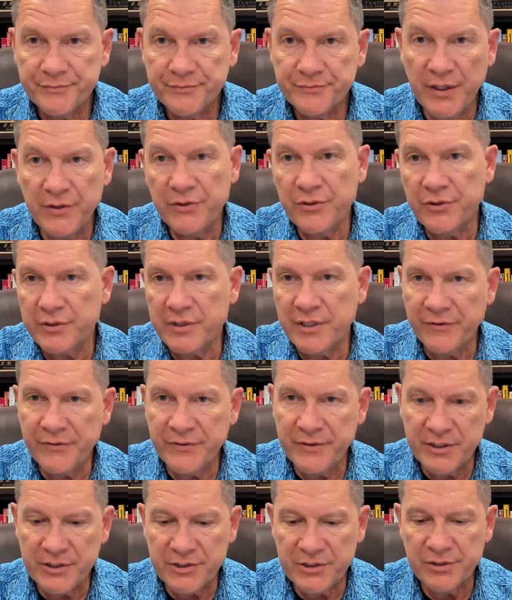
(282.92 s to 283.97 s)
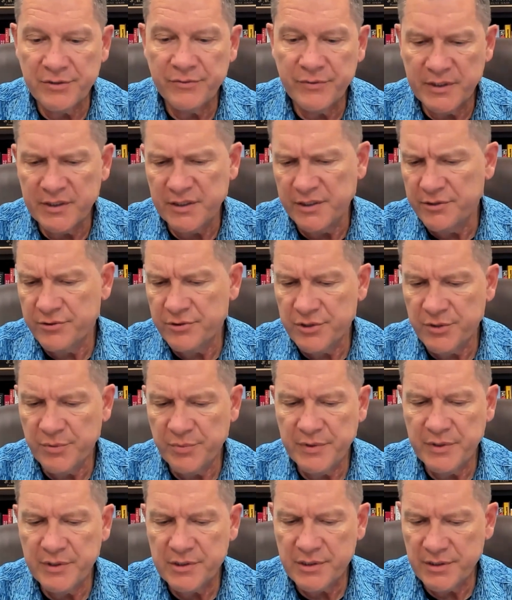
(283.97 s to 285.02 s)
in your definition of what leadership
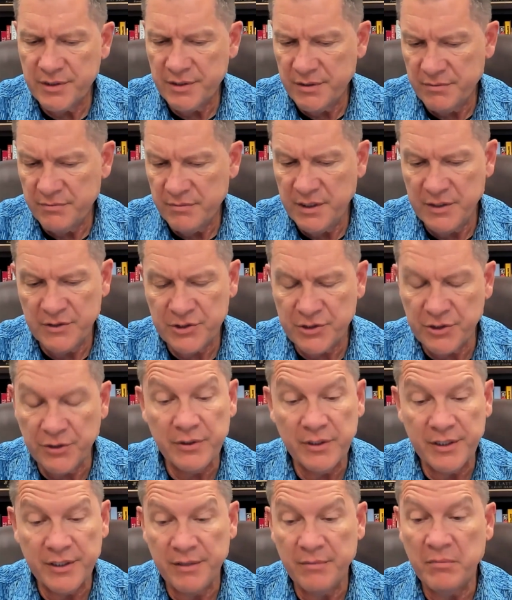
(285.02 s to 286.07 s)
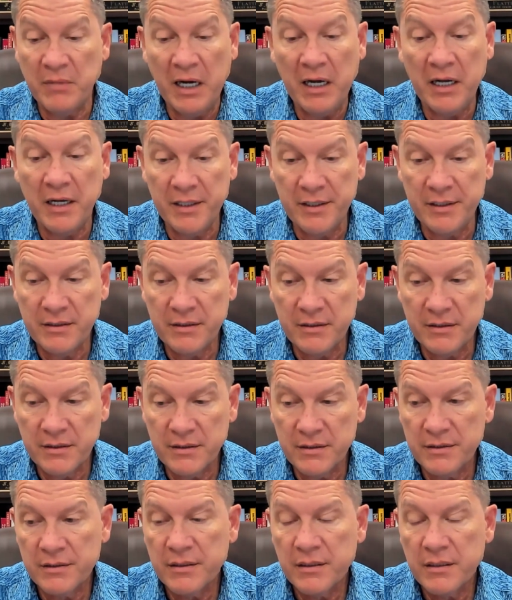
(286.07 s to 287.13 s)
is, and certainly in mine.
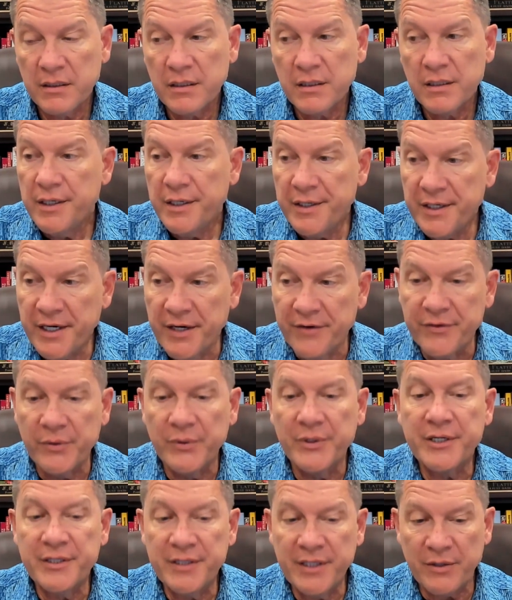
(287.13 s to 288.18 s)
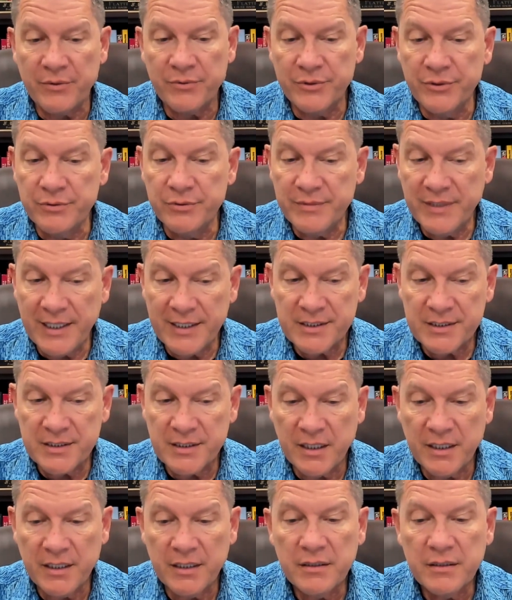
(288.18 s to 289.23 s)
And everyone in that room last
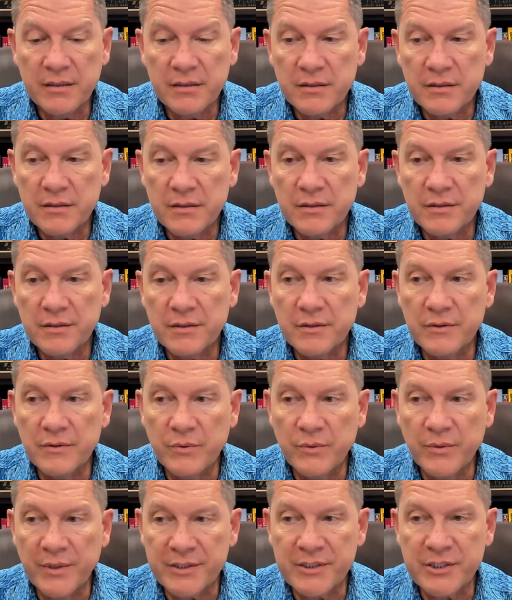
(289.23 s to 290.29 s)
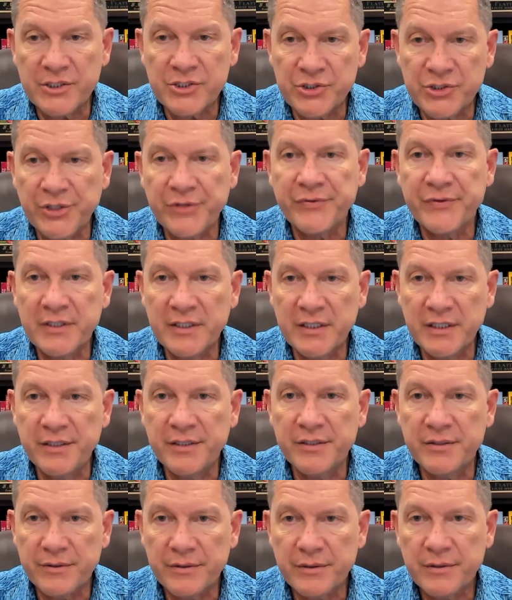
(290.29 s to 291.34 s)
night was a servant
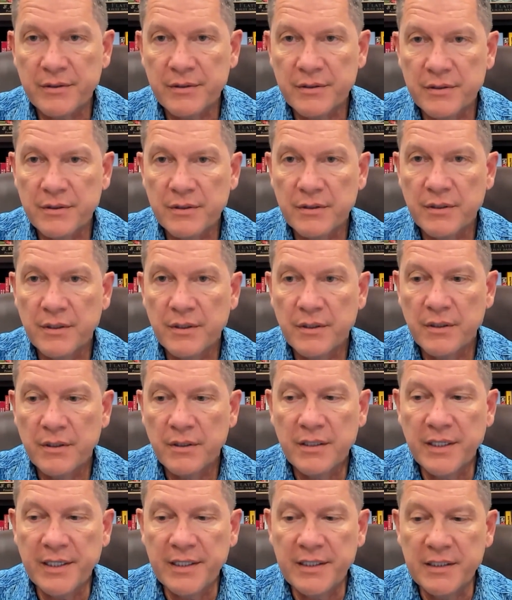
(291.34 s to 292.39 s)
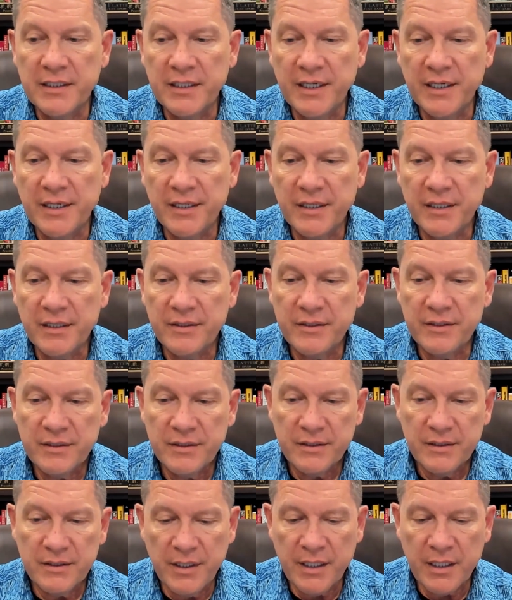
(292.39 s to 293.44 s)
leader. They led
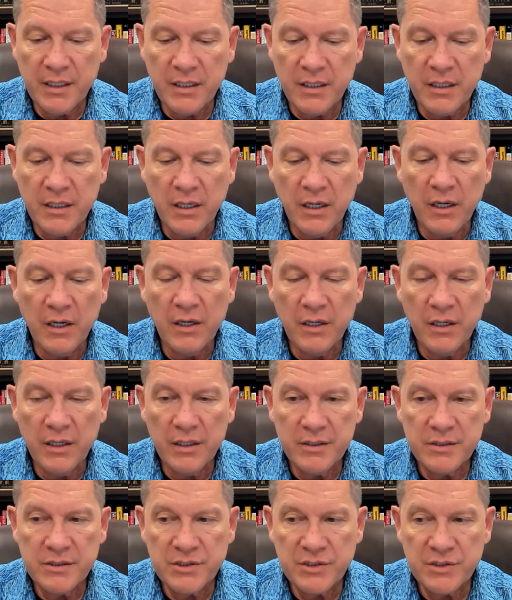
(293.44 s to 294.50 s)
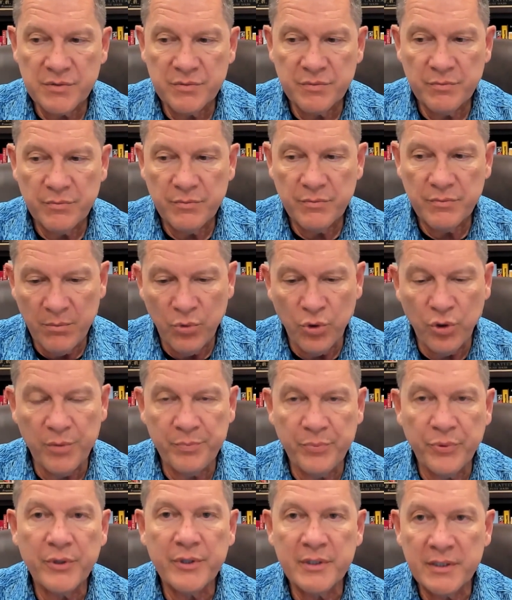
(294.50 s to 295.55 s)
a cause more
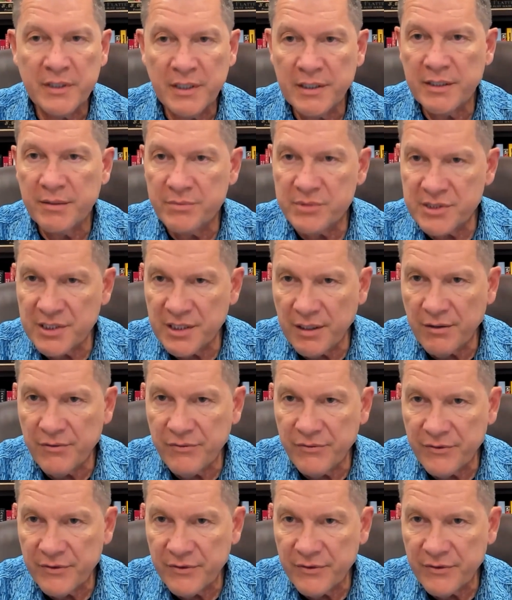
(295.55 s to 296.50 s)
important than themselves.